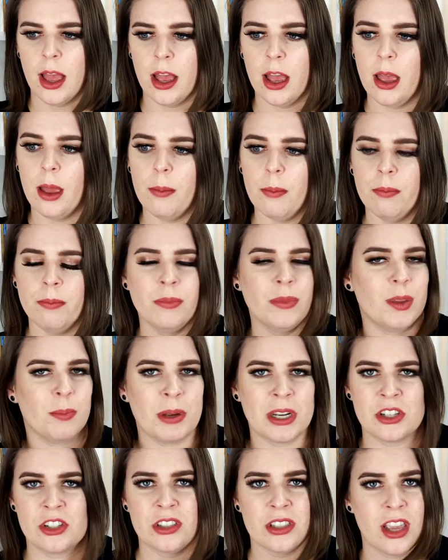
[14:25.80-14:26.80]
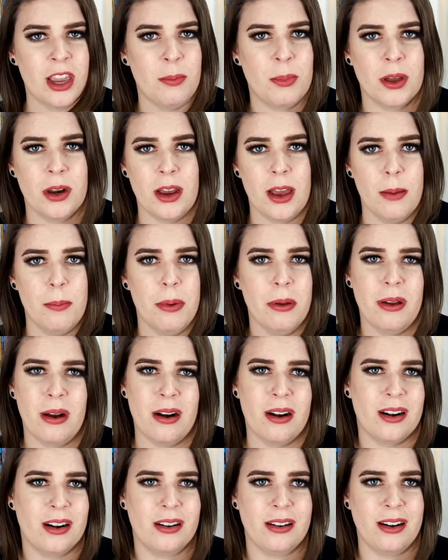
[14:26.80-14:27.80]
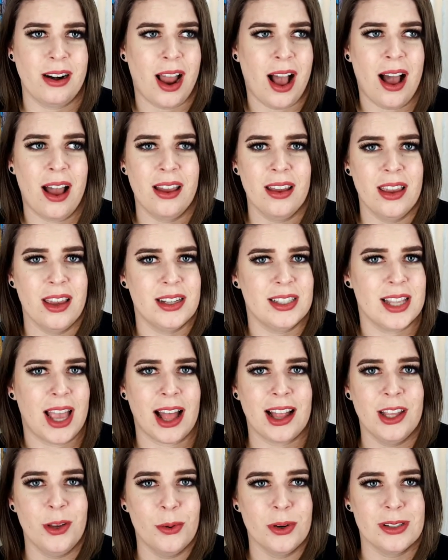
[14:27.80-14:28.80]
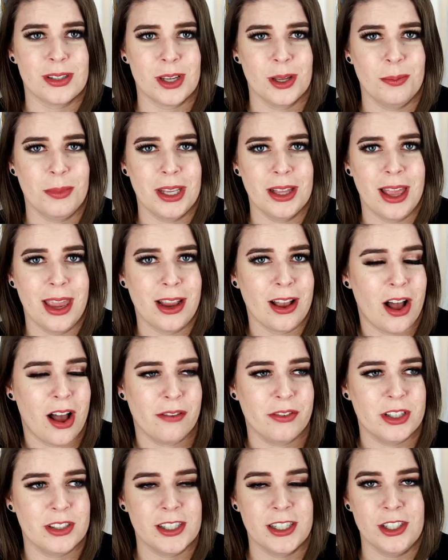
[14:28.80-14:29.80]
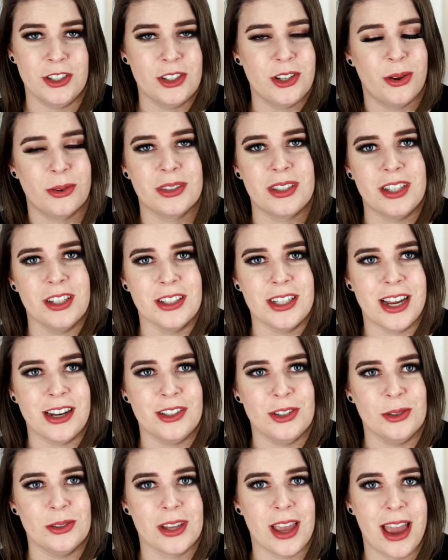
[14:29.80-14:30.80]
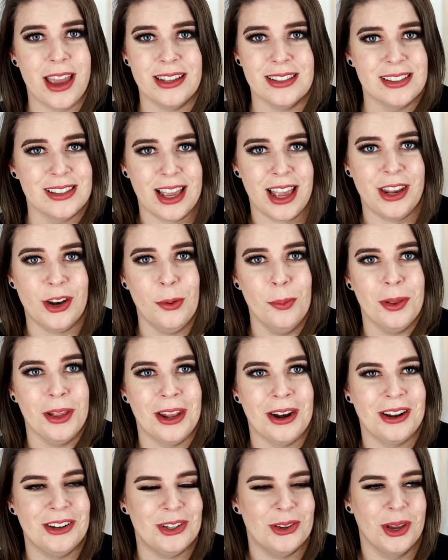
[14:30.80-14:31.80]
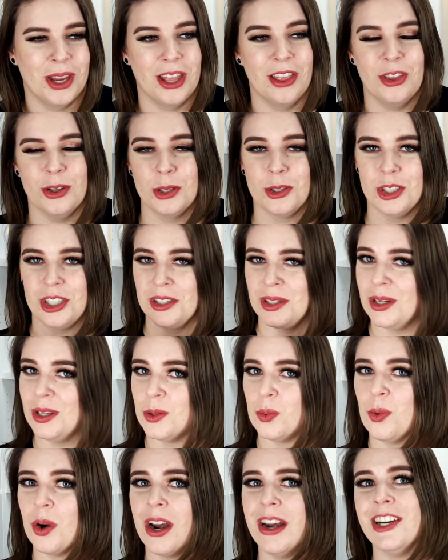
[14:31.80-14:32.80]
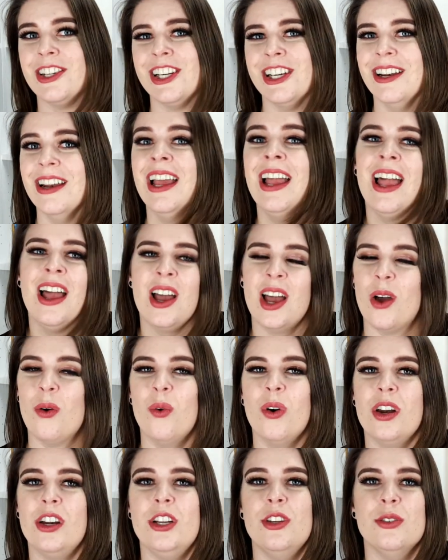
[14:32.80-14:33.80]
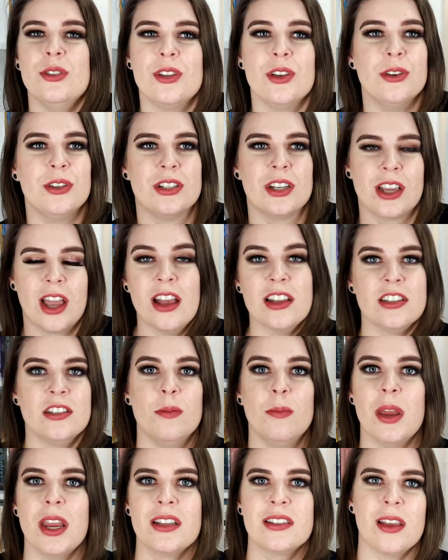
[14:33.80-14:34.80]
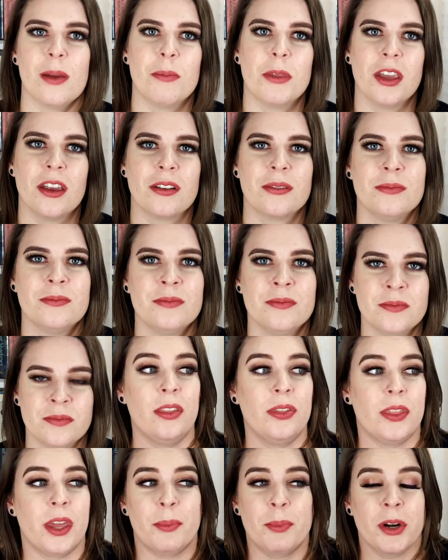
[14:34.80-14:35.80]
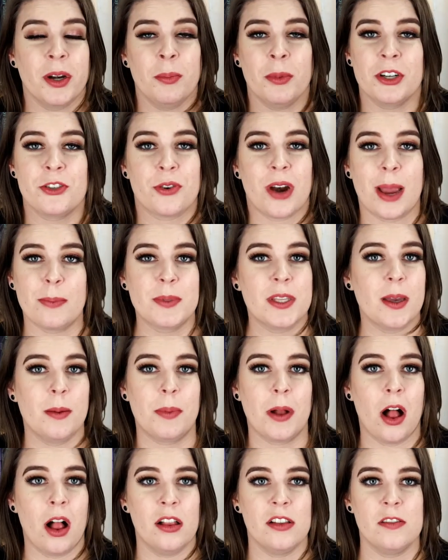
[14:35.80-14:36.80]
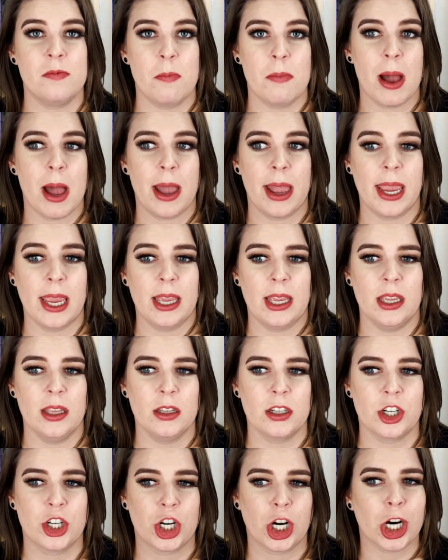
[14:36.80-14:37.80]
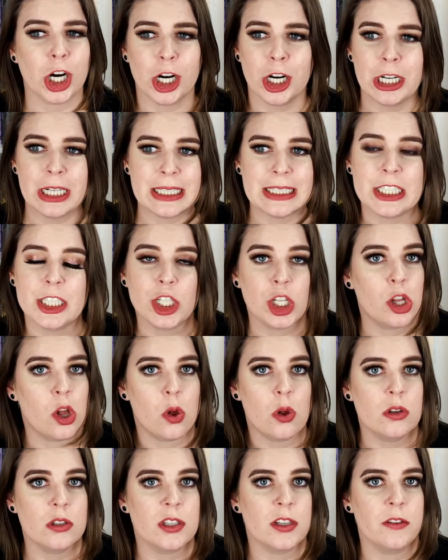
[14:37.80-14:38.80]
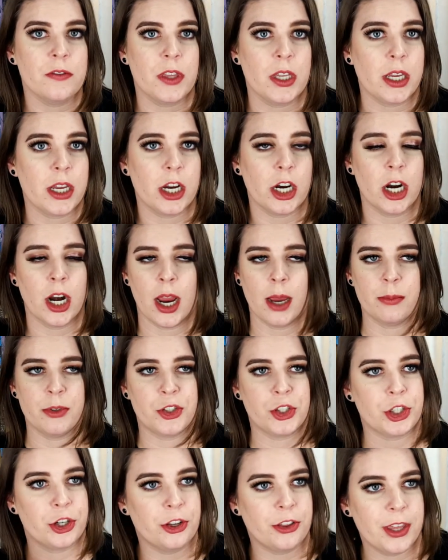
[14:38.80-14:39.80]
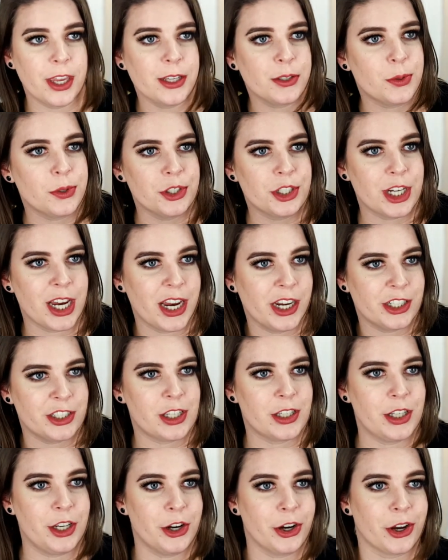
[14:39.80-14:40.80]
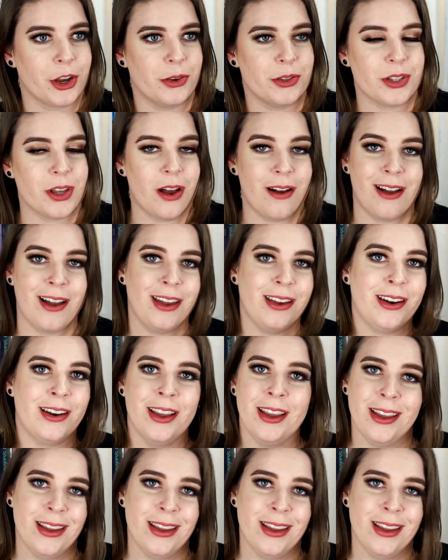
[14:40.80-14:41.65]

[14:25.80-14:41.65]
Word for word: Um, the pictures I put up are not exactly what it's going to be like. Obviously, don't steal tattoos, guys. I don't plan on doing it. Those are just inspiration. I want to use those to custom make something. That pretty much wraps up all of my current goals of the year. I'm sure things will change as the year goes on